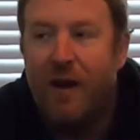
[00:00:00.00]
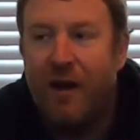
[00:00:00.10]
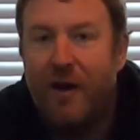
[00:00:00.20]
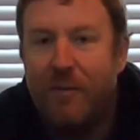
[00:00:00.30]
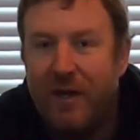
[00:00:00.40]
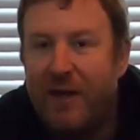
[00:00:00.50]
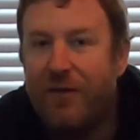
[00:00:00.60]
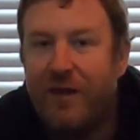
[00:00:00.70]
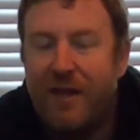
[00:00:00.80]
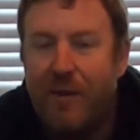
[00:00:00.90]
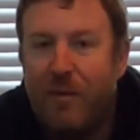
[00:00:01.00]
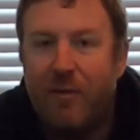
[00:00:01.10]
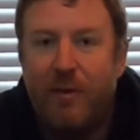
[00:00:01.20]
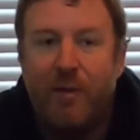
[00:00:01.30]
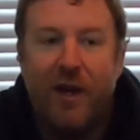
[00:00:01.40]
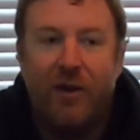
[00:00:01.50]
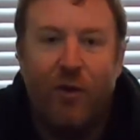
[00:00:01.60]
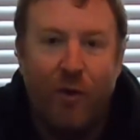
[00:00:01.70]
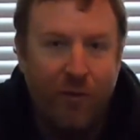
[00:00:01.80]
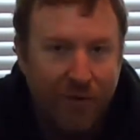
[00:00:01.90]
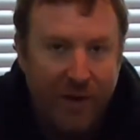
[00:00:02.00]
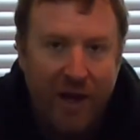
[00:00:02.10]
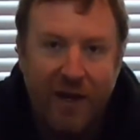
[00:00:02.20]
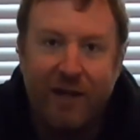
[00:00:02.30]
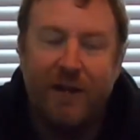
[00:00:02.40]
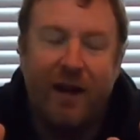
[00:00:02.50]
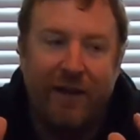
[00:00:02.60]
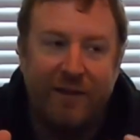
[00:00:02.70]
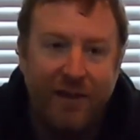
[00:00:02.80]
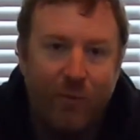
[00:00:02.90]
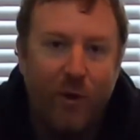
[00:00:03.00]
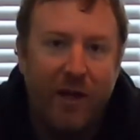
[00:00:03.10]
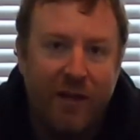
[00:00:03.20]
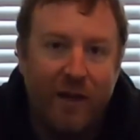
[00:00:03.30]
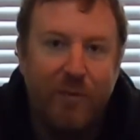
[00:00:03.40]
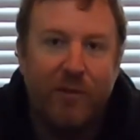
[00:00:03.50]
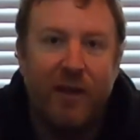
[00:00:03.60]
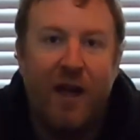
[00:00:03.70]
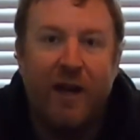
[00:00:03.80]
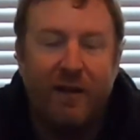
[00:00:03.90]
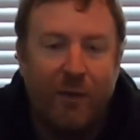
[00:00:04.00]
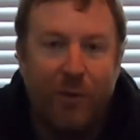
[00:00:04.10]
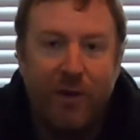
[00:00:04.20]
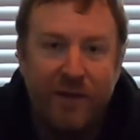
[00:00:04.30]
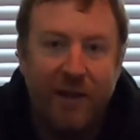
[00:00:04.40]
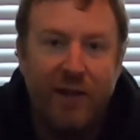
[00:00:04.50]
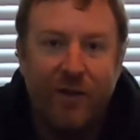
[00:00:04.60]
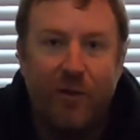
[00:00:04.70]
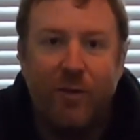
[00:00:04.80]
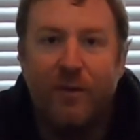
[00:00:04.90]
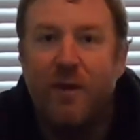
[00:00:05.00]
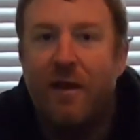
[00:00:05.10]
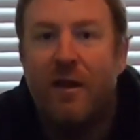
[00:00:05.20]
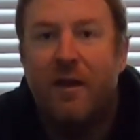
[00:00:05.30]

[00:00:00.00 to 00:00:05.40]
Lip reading: And even in that mummy bag, overnight, I did wake up a lot. I was getting cold.